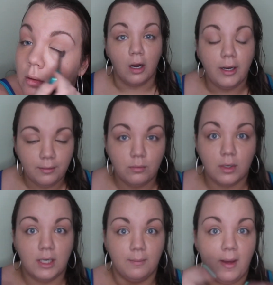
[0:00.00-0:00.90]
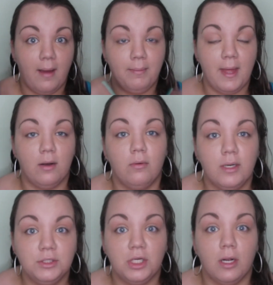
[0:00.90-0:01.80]
All right, we're gonna pop that
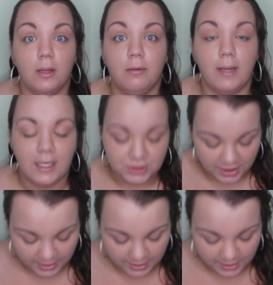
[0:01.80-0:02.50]
orange on our lower lash